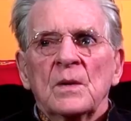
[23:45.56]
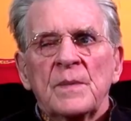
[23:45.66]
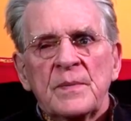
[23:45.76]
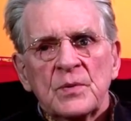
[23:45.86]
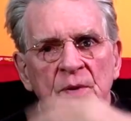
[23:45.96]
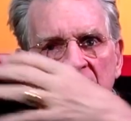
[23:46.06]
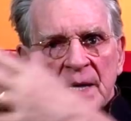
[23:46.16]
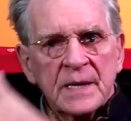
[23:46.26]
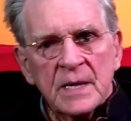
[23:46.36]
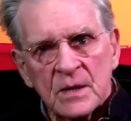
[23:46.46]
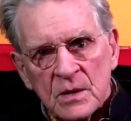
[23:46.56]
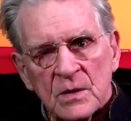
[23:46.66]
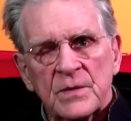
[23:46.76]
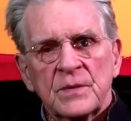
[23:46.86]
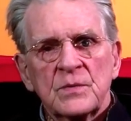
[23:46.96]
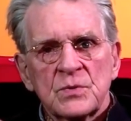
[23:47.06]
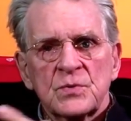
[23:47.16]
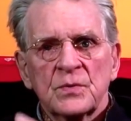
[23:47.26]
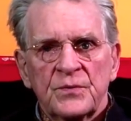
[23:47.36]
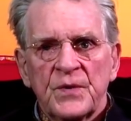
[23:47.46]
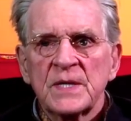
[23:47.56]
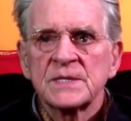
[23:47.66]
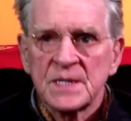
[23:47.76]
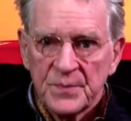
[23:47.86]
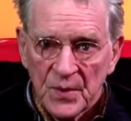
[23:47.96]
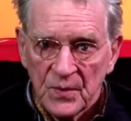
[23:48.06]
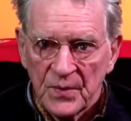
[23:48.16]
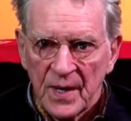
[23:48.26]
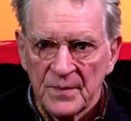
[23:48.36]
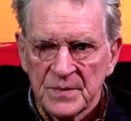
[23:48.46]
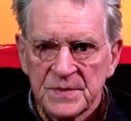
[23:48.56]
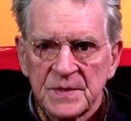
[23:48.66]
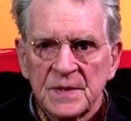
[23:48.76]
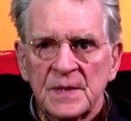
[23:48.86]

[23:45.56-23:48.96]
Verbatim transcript: Maybe you can't hear the usual frenzy programs,